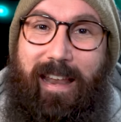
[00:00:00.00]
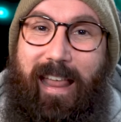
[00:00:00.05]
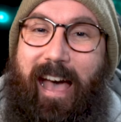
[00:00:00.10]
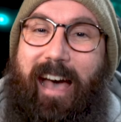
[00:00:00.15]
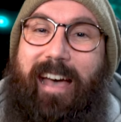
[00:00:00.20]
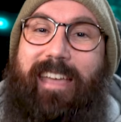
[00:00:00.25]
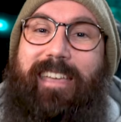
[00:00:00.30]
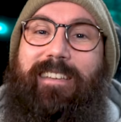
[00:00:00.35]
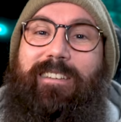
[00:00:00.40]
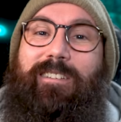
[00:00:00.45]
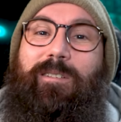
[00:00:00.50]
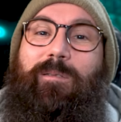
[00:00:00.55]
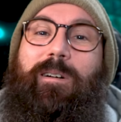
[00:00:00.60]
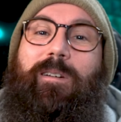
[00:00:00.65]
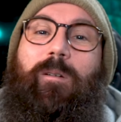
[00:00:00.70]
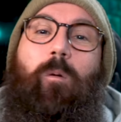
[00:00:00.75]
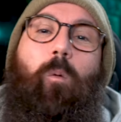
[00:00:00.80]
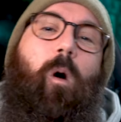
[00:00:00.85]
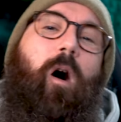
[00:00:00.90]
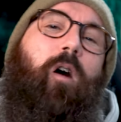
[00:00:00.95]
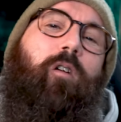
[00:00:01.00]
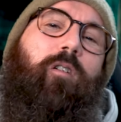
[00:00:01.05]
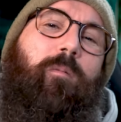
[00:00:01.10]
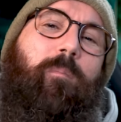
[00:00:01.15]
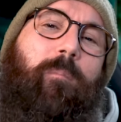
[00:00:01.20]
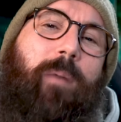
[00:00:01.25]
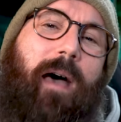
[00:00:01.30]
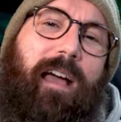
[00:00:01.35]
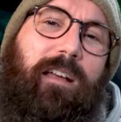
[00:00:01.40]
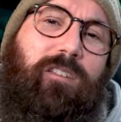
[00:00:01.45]
how you doing?
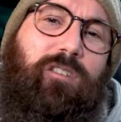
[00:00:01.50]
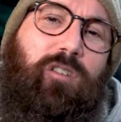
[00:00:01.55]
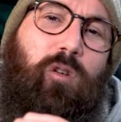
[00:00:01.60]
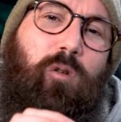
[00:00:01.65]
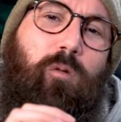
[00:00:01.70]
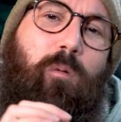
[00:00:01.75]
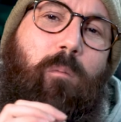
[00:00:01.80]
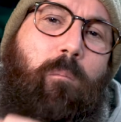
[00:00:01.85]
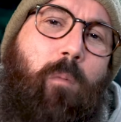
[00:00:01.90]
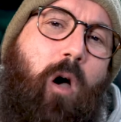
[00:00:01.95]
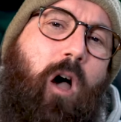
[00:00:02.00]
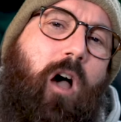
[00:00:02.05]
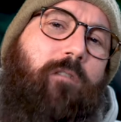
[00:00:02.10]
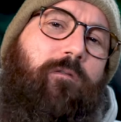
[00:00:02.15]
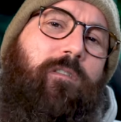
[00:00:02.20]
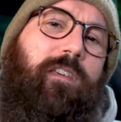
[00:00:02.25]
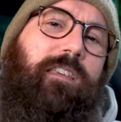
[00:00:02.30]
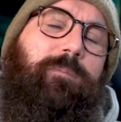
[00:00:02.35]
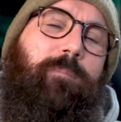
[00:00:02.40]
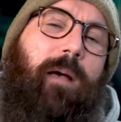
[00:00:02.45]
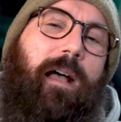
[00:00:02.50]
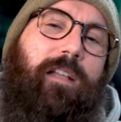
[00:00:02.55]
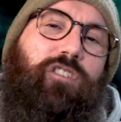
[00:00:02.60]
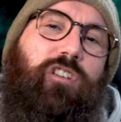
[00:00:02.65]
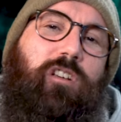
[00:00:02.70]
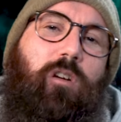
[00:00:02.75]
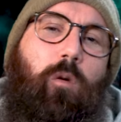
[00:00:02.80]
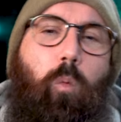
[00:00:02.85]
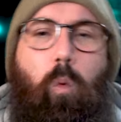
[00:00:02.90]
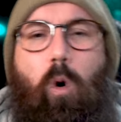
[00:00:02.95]
Welcome back to Murphy's
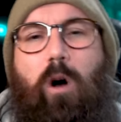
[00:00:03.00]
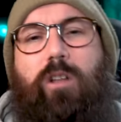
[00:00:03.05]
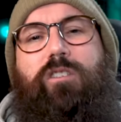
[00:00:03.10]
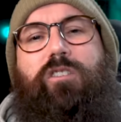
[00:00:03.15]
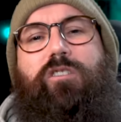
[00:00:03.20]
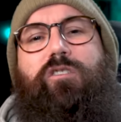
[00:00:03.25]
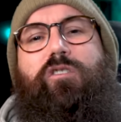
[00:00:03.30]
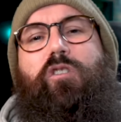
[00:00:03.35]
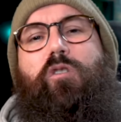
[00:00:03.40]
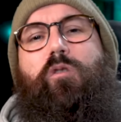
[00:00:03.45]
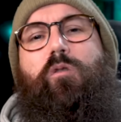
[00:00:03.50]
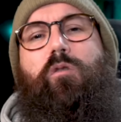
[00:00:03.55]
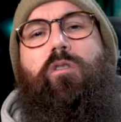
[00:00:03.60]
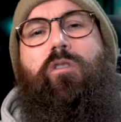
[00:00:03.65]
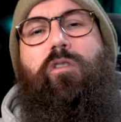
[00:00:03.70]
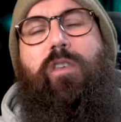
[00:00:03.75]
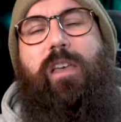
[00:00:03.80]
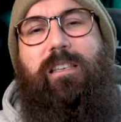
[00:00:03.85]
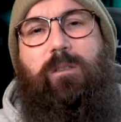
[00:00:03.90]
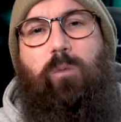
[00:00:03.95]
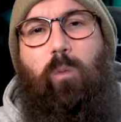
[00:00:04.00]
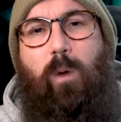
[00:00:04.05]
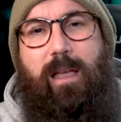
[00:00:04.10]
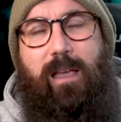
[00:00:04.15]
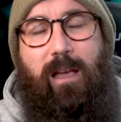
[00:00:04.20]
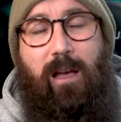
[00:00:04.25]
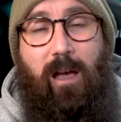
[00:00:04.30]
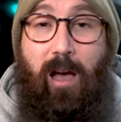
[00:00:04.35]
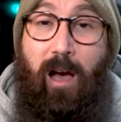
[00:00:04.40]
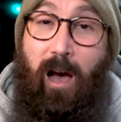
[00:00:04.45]
Magic What's New This
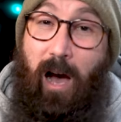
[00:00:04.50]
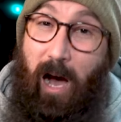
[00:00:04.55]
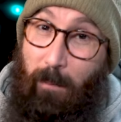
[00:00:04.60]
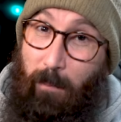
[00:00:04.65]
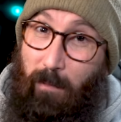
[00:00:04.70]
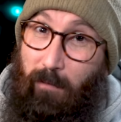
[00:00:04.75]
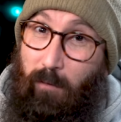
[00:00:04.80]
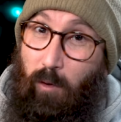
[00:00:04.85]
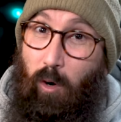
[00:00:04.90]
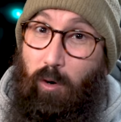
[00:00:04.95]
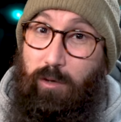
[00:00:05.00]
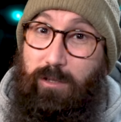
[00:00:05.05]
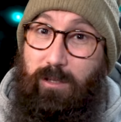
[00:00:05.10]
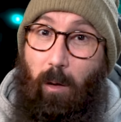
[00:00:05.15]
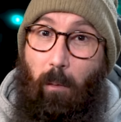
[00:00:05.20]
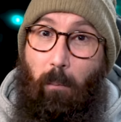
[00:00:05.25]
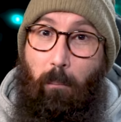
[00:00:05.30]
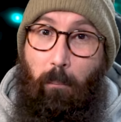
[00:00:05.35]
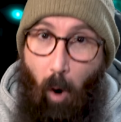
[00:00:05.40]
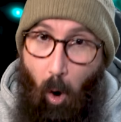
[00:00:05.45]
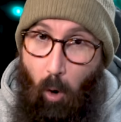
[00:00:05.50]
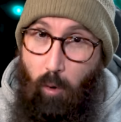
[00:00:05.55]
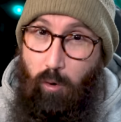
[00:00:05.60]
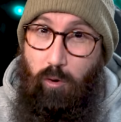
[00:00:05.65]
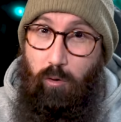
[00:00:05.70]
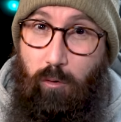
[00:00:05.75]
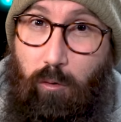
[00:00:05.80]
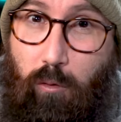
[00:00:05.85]
Week. I'm of course Bo